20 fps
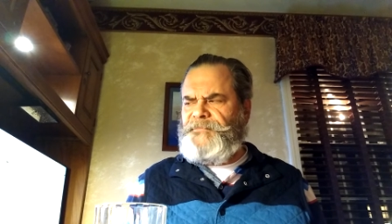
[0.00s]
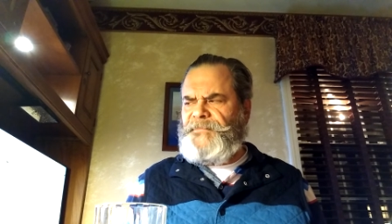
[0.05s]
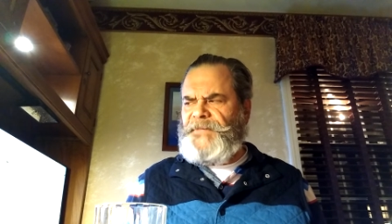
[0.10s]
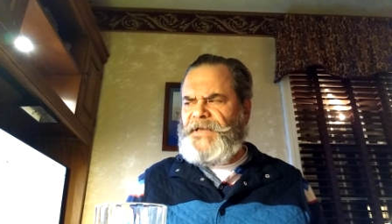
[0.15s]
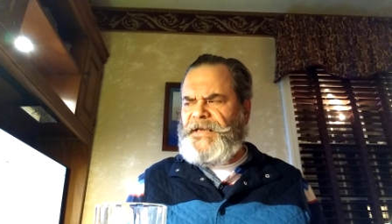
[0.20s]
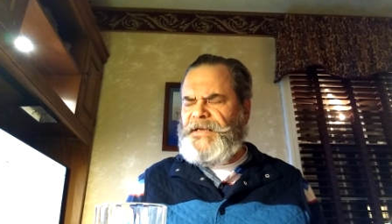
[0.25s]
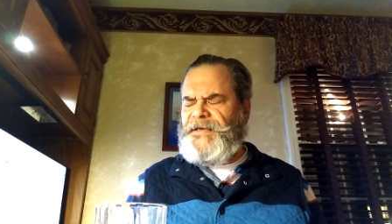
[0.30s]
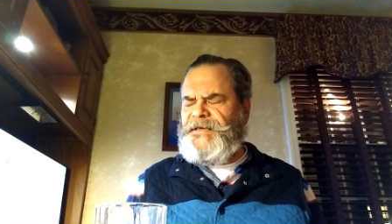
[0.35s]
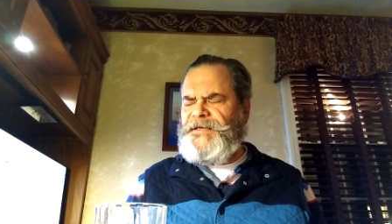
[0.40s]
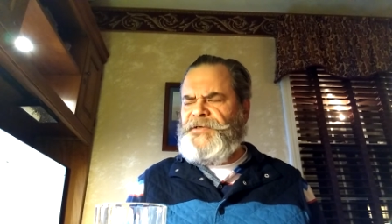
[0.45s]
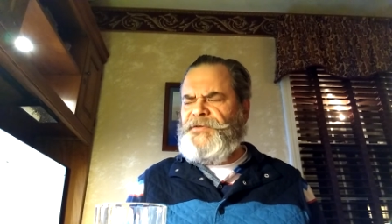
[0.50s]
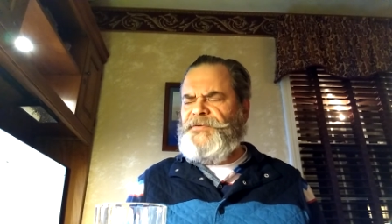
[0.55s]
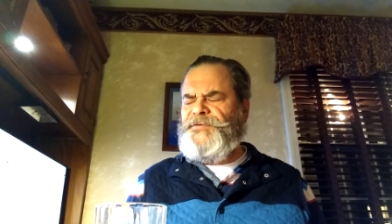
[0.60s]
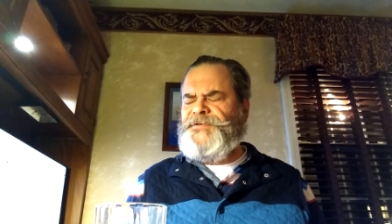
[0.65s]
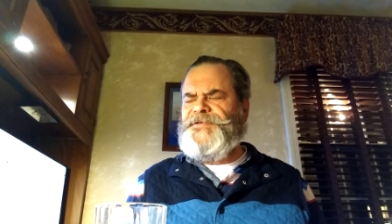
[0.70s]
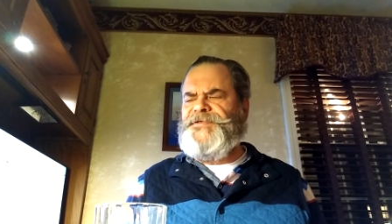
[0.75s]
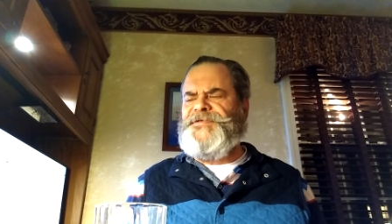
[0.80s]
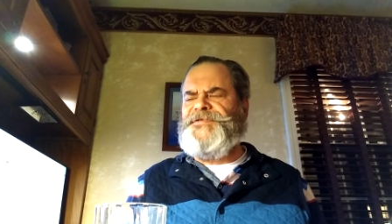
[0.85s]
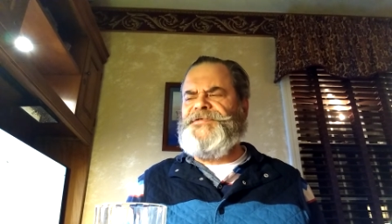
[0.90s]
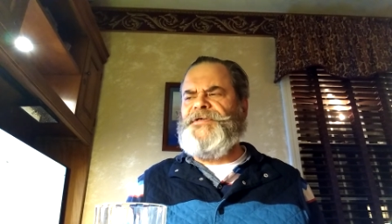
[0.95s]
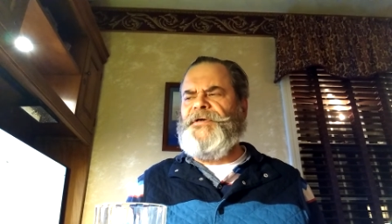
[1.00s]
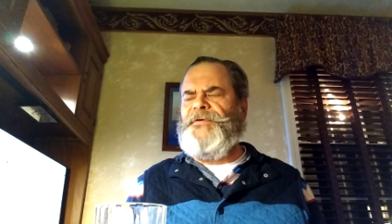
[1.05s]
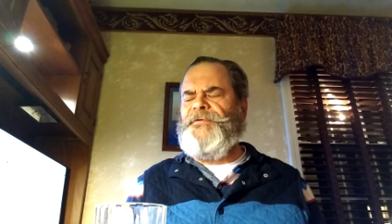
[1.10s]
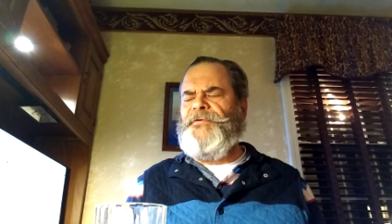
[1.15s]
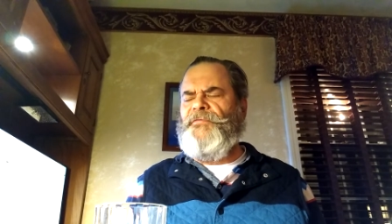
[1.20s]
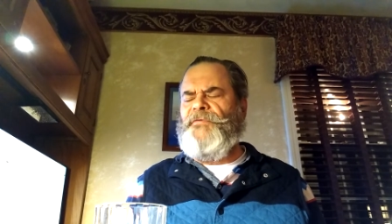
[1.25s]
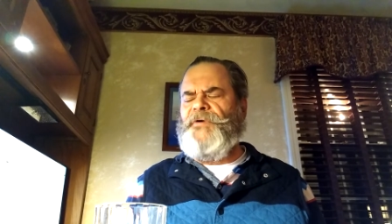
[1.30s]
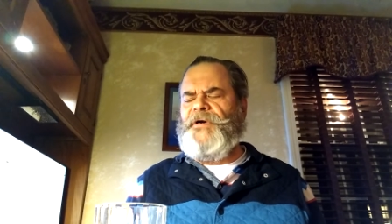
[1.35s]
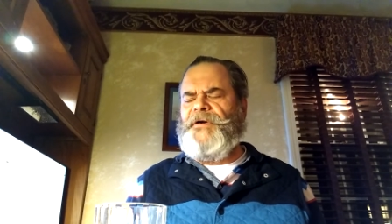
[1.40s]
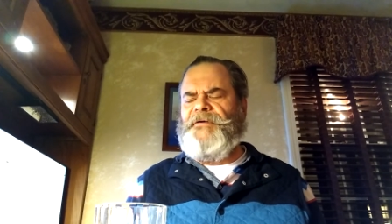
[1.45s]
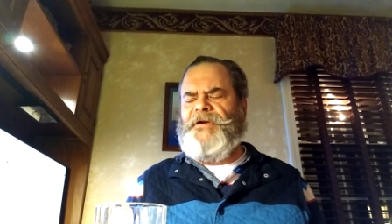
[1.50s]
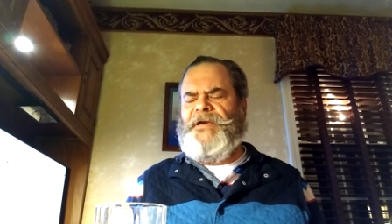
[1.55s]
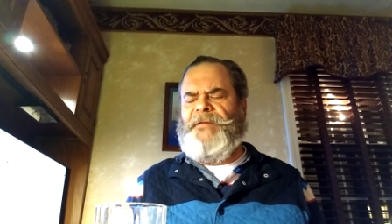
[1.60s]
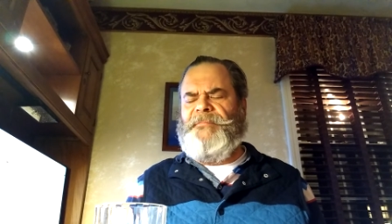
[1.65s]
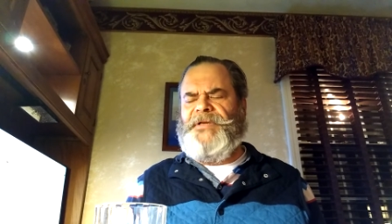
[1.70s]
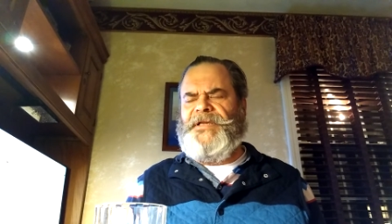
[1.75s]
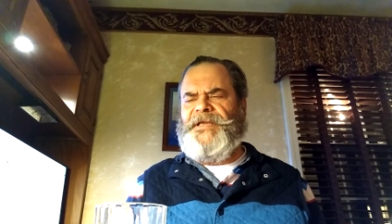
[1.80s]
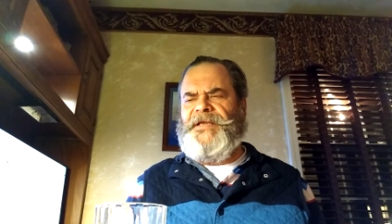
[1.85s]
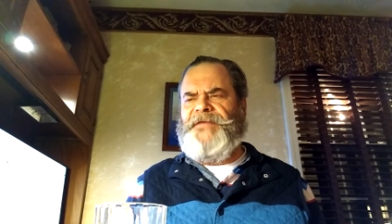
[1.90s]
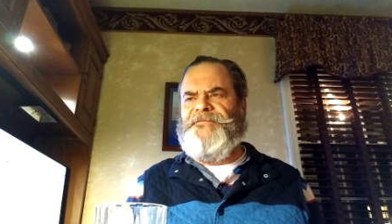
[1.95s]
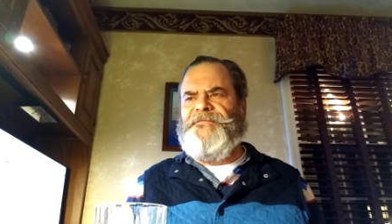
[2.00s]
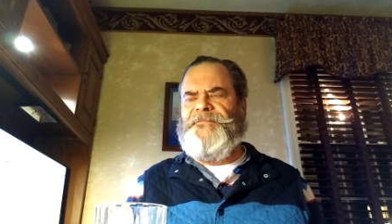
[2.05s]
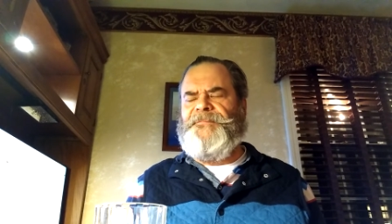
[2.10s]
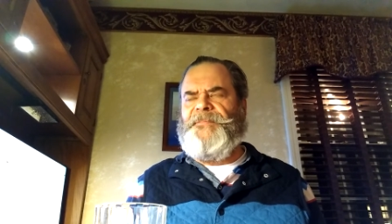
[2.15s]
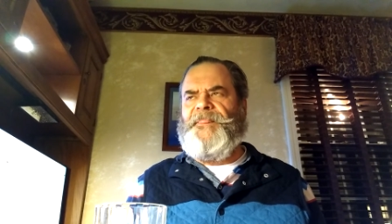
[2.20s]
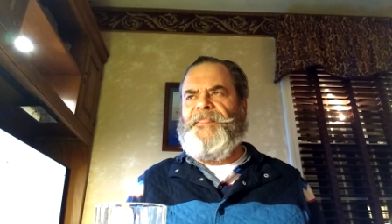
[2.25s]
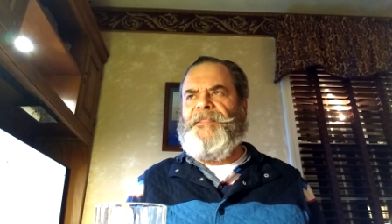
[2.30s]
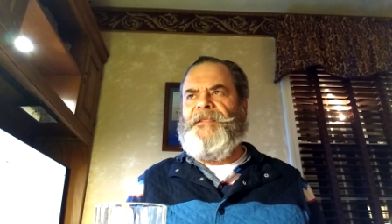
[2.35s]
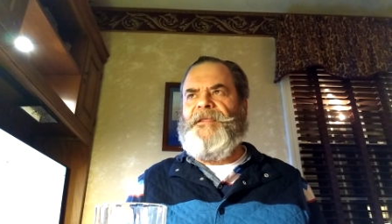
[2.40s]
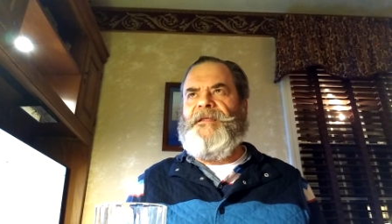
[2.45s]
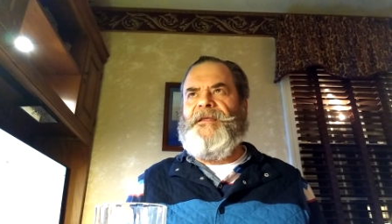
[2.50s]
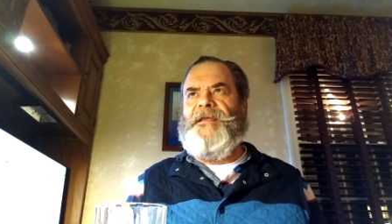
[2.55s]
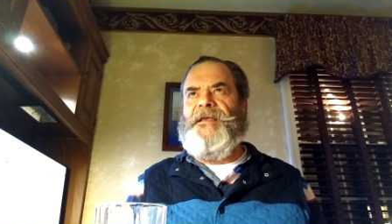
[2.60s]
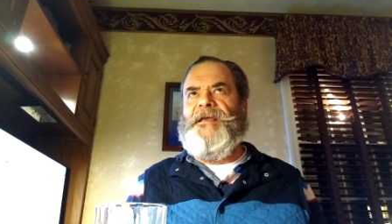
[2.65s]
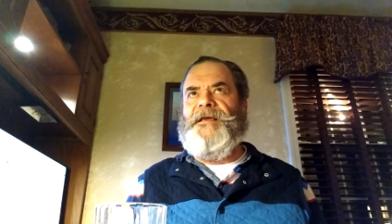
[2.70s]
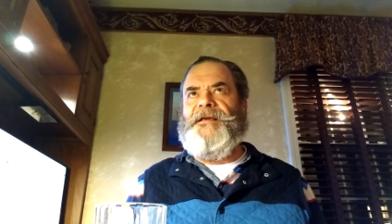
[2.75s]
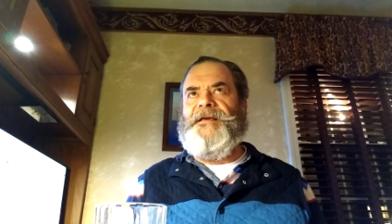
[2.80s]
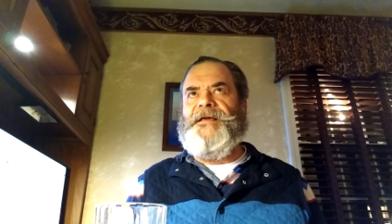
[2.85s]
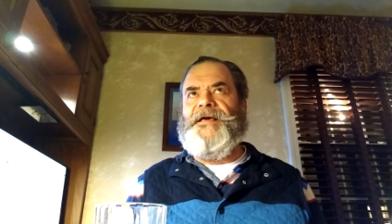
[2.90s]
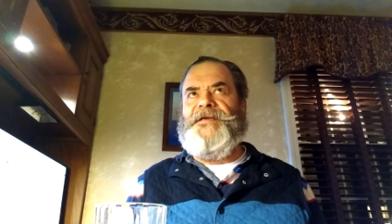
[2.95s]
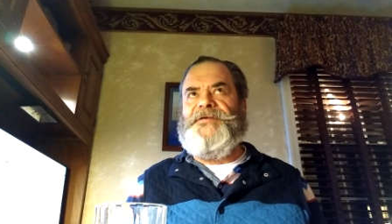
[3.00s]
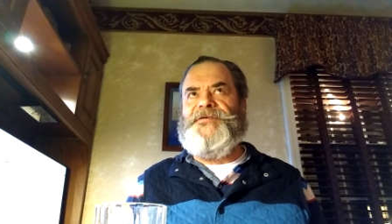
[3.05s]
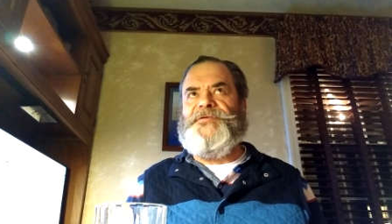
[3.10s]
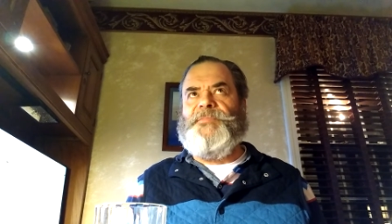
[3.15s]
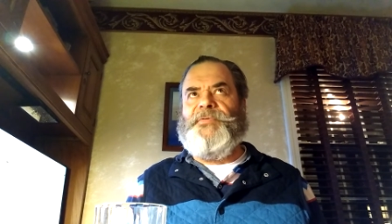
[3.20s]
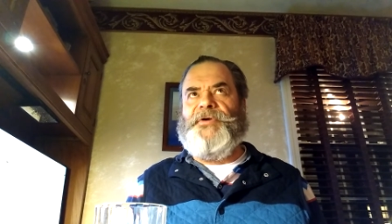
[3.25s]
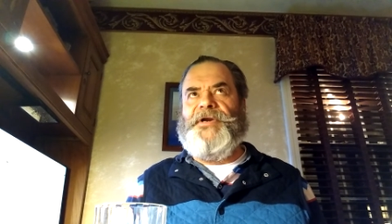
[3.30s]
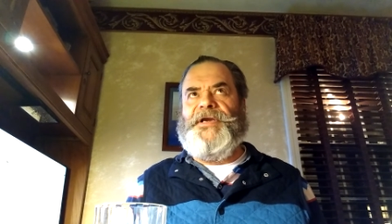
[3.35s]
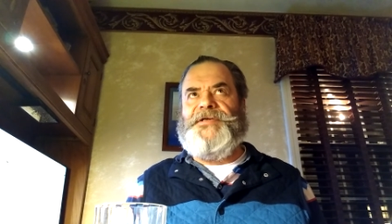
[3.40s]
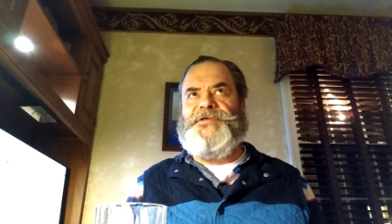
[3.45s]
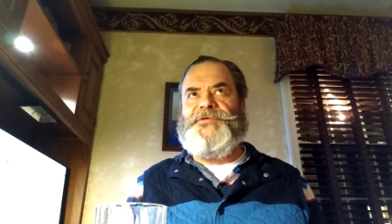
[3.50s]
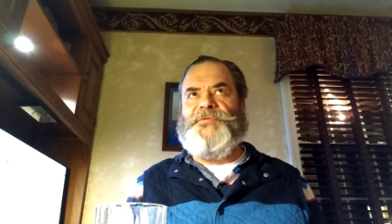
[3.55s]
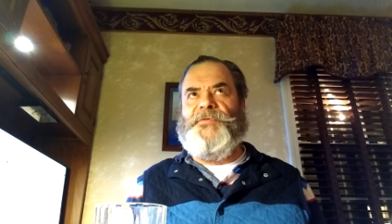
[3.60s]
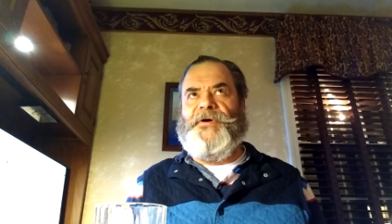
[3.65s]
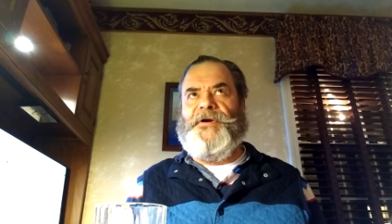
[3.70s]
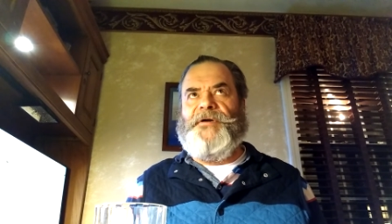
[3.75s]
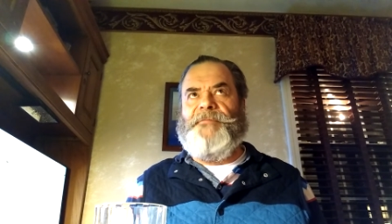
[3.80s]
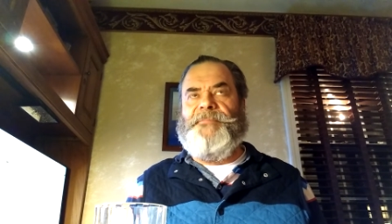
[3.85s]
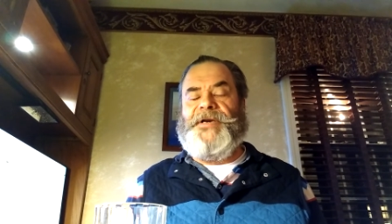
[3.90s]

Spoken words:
and he uses soda water, I believe, and I use branch water.